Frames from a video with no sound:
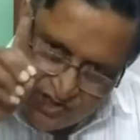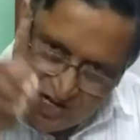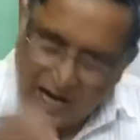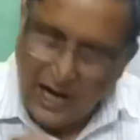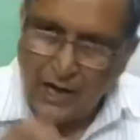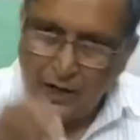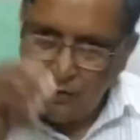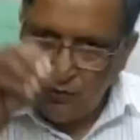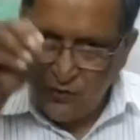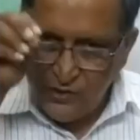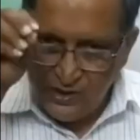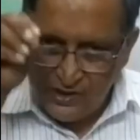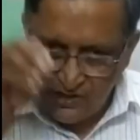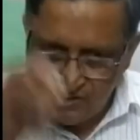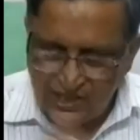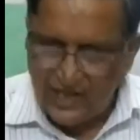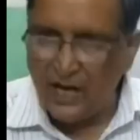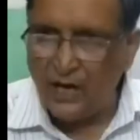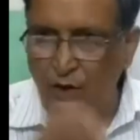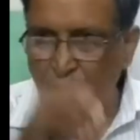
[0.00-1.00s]
down
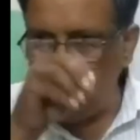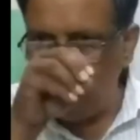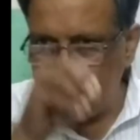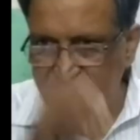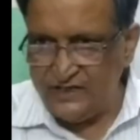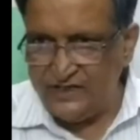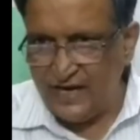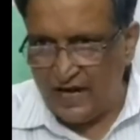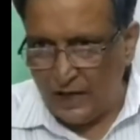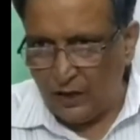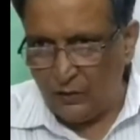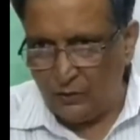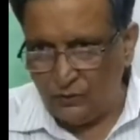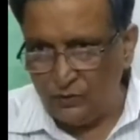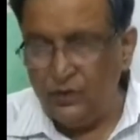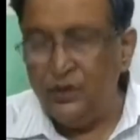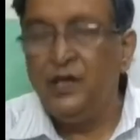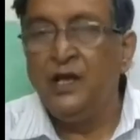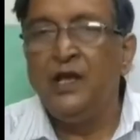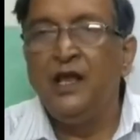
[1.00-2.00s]
and down and down
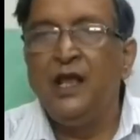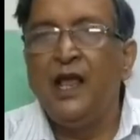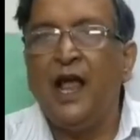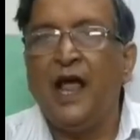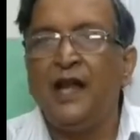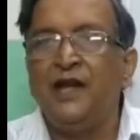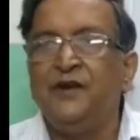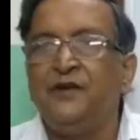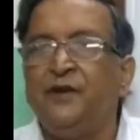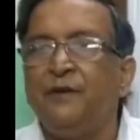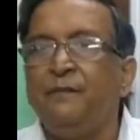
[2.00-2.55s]
and